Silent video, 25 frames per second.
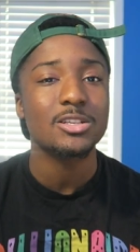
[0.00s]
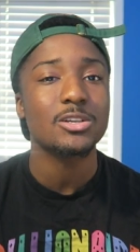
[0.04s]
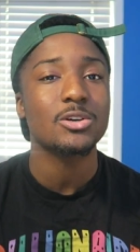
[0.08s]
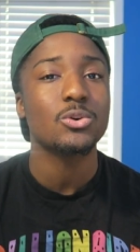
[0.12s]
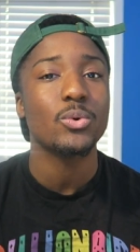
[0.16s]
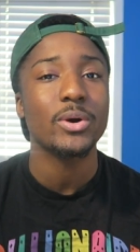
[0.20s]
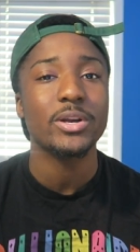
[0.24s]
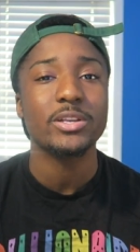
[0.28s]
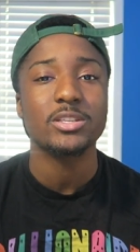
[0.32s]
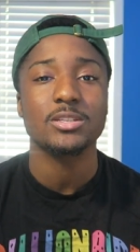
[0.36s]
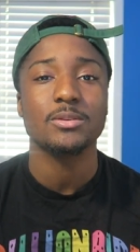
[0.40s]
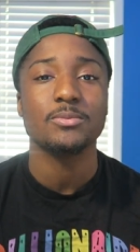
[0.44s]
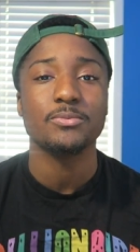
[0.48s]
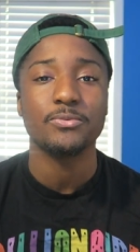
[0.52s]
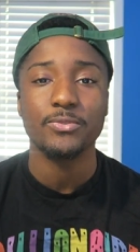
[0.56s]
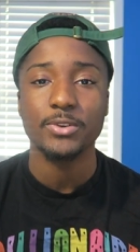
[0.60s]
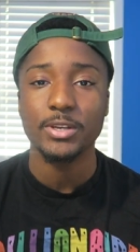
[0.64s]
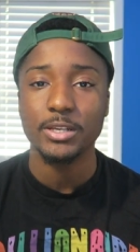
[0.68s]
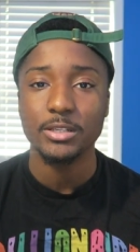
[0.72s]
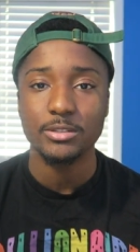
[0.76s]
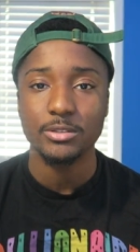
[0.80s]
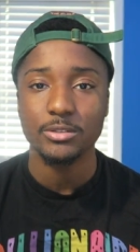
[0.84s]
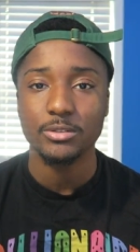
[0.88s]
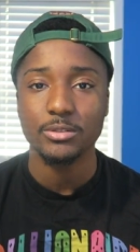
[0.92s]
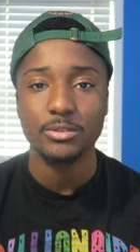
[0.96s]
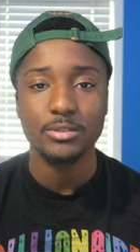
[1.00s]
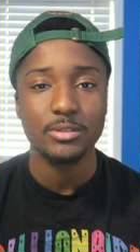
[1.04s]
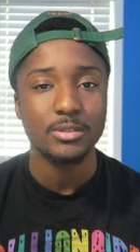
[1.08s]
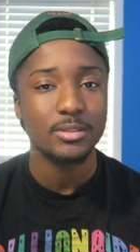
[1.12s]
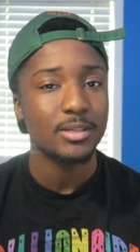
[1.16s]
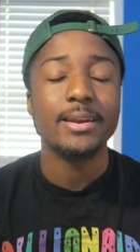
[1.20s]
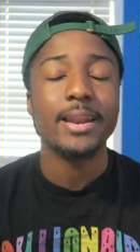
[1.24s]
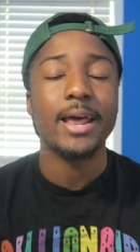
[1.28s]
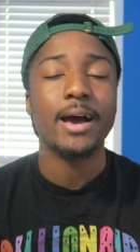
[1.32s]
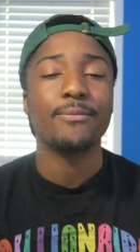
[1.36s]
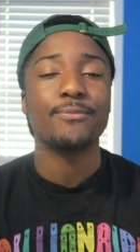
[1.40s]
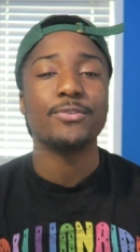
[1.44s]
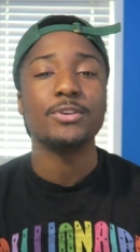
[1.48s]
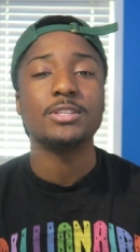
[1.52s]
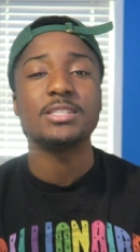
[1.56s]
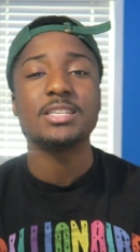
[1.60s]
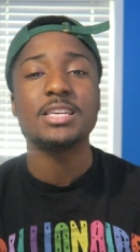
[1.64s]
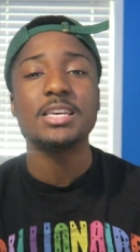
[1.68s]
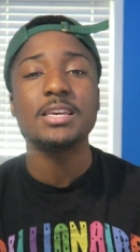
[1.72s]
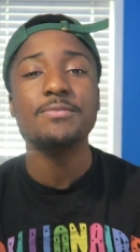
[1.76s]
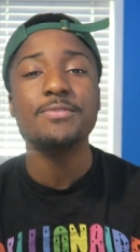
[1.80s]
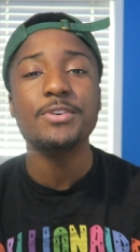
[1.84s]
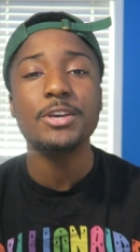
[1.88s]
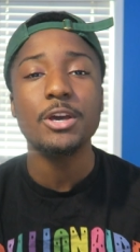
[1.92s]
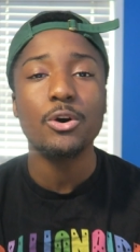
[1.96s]
of took away some features now for
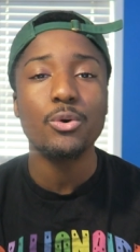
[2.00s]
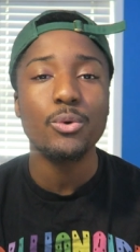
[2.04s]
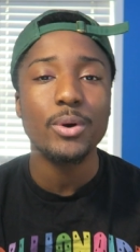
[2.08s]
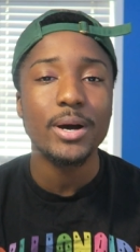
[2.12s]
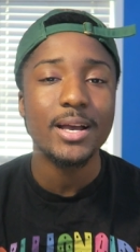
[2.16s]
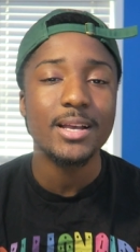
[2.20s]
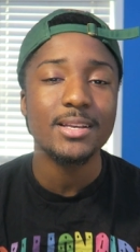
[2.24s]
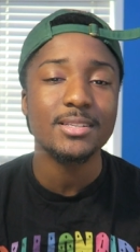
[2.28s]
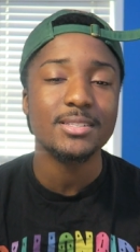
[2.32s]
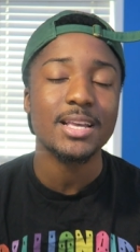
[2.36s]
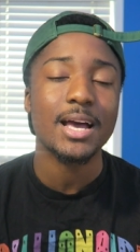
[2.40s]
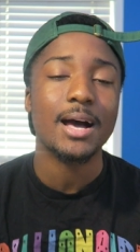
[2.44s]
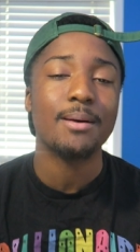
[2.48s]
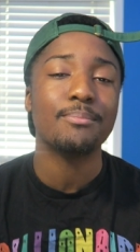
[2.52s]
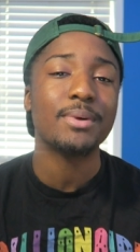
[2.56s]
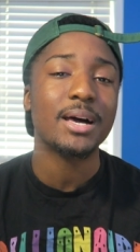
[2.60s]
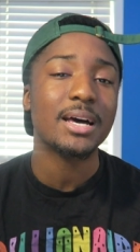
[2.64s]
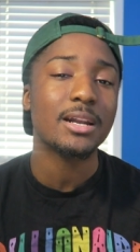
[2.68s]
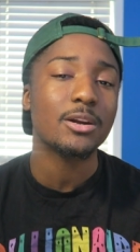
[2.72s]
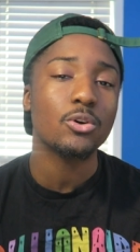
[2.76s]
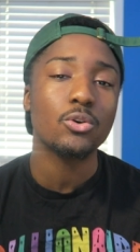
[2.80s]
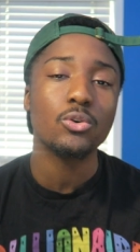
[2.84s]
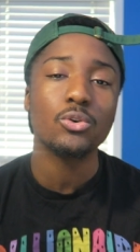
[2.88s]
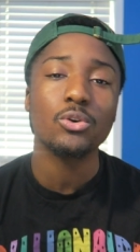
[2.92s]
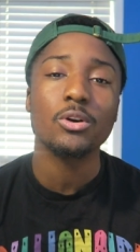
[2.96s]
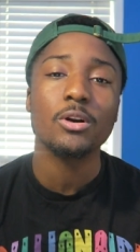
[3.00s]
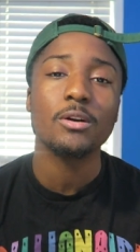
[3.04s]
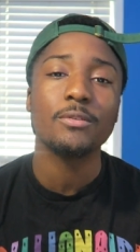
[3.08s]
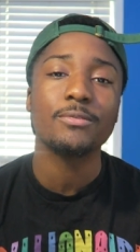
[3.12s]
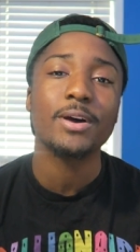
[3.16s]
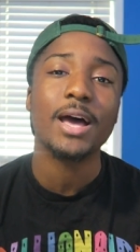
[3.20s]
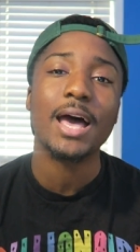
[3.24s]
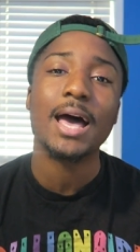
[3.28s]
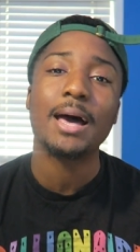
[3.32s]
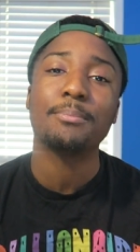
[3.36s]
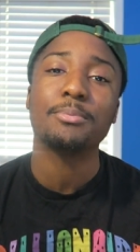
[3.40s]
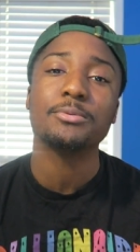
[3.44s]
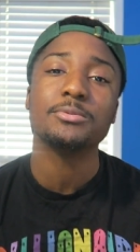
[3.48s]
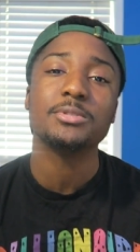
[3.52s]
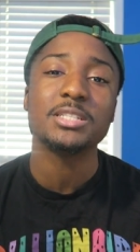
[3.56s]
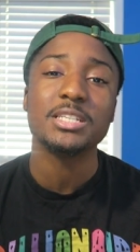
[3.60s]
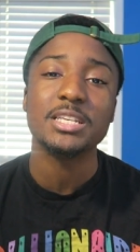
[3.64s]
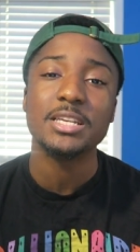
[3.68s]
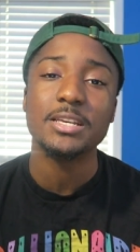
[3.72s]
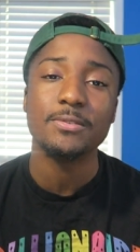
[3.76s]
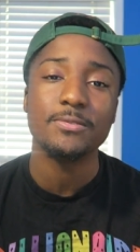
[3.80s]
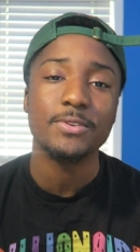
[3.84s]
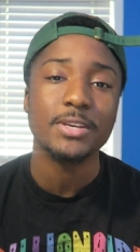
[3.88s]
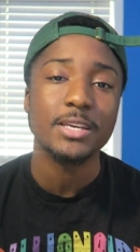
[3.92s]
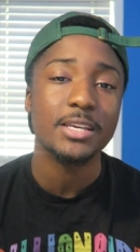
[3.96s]
tvOS I'm not an owner of an Apple
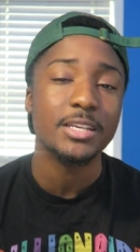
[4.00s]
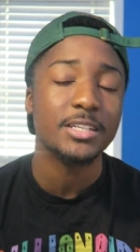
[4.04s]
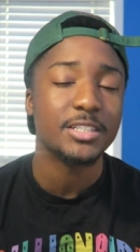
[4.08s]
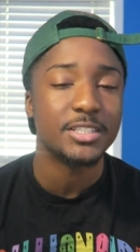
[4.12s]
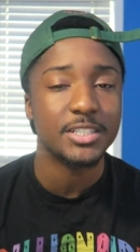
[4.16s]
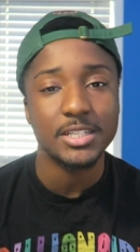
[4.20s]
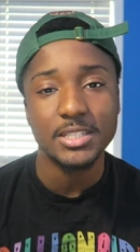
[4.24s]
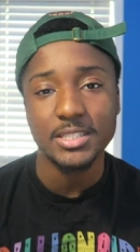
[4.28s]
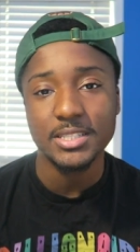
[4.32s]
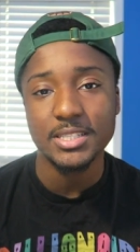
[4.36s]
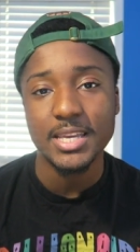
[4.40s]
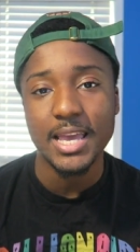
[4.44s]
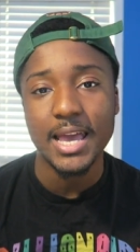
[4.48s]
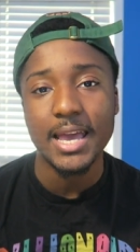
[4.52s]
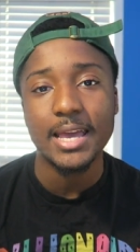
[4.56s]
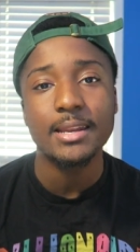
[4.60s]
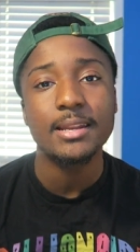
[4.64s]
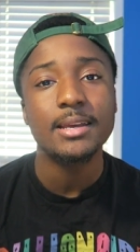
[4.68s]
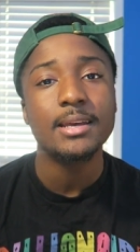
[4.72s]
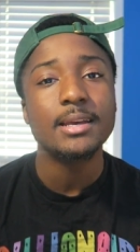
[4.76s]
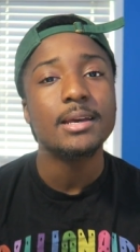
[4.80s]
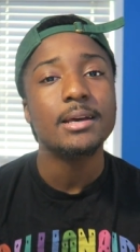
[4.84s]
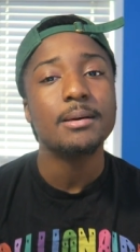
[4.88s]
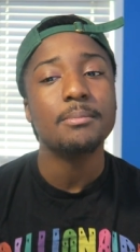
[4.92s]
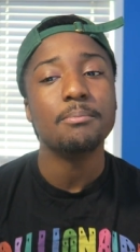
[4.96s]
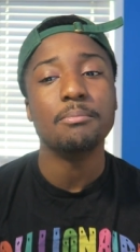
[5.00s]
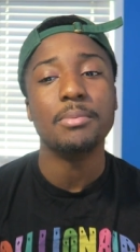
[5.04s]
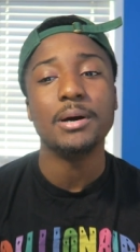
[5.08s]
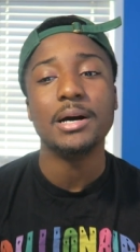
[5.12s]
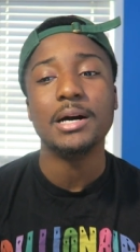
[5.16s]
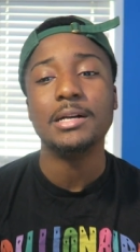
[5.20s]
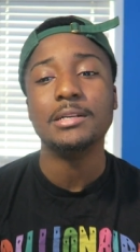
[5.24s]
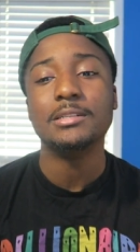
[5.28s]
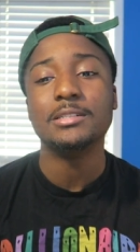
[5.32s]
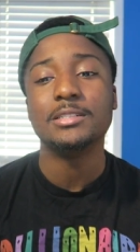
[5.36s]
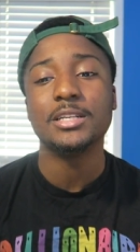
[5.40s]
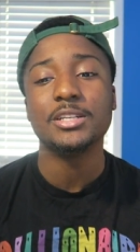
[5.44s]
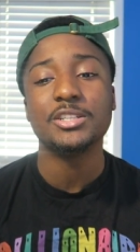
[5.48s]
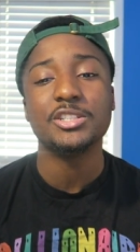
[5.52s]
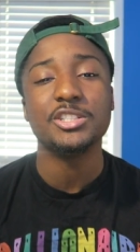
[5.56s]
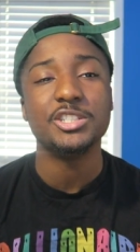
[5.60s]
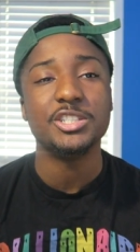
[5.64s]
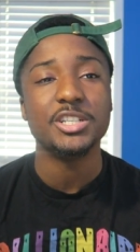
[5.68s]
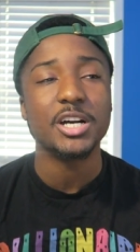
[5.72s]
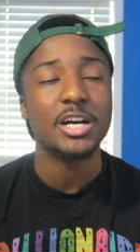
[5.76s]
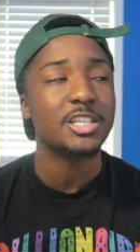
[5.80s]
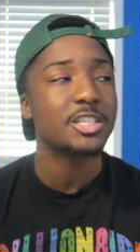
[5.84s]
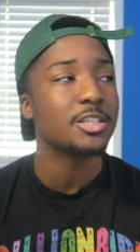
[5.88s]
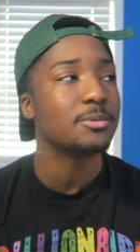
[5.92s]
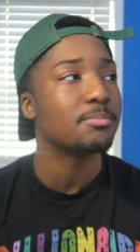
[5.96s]
TV just yet but just
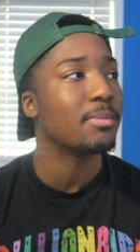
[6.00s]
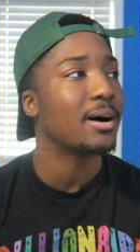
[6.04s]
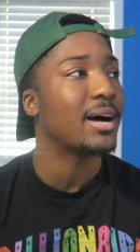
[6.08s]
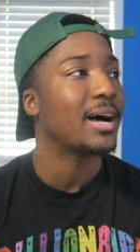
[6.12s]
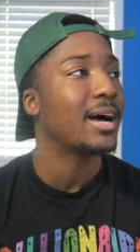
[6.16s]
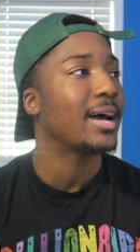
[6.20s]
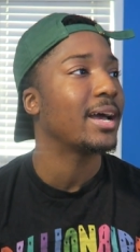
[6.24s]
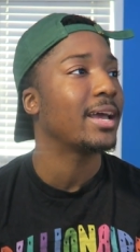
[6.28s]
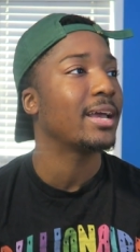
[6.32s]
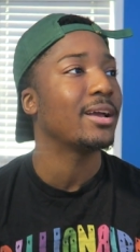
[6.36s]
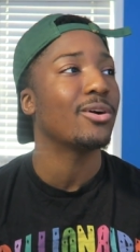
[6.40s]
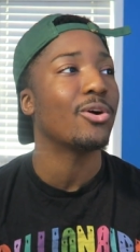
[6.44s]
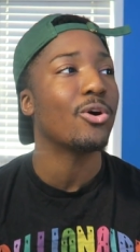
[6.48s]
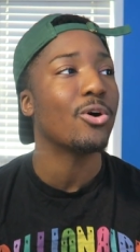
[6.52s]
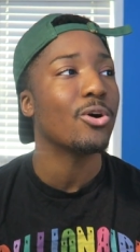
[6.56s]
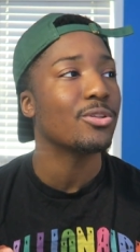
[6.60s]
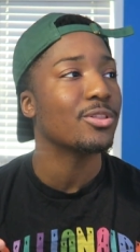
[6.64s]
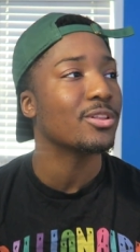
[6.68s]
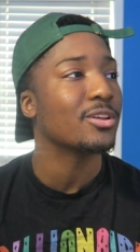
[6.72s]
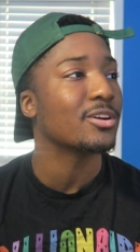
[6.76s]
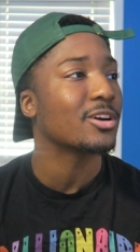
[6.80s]
judging by all